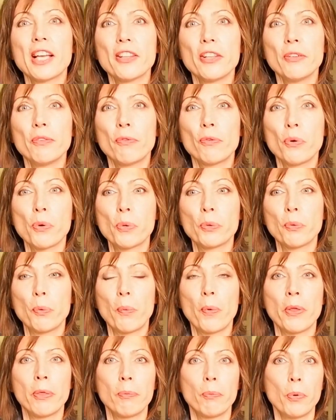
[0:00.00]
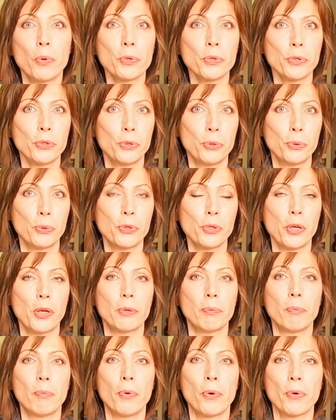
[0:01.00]
nothing wrong with both suits
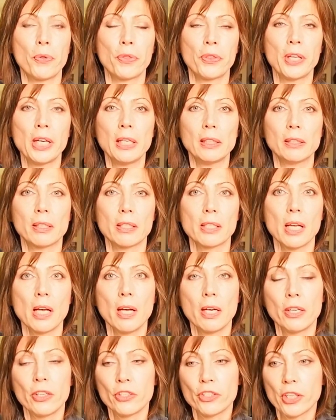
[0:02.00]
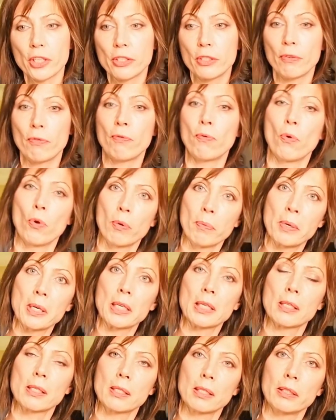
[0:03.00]
and both tailors. It's just the former
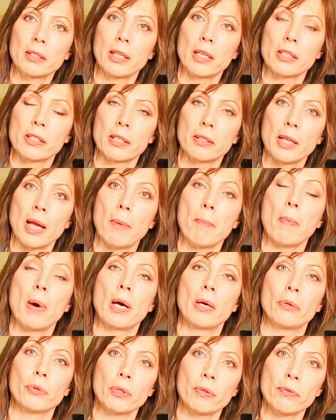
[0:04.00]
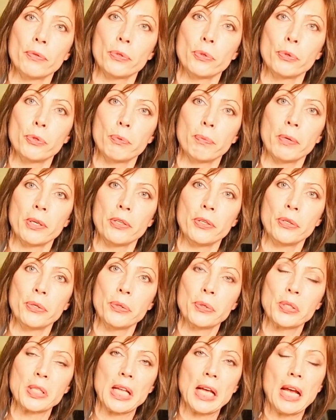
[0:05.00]
concentrates on the amount of suits
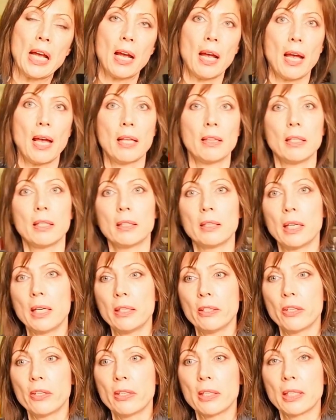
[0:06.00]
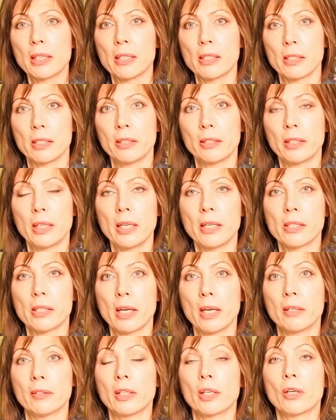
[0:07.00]
produced, and the later
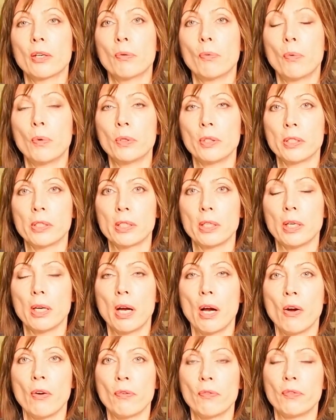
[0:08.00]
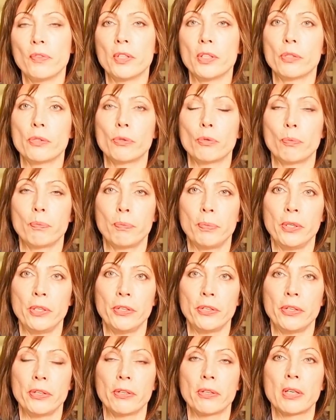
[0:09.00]
concentrates on the quality of the
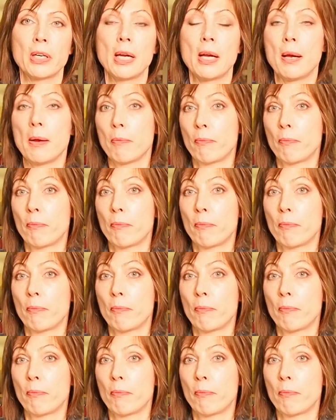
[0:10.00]
superior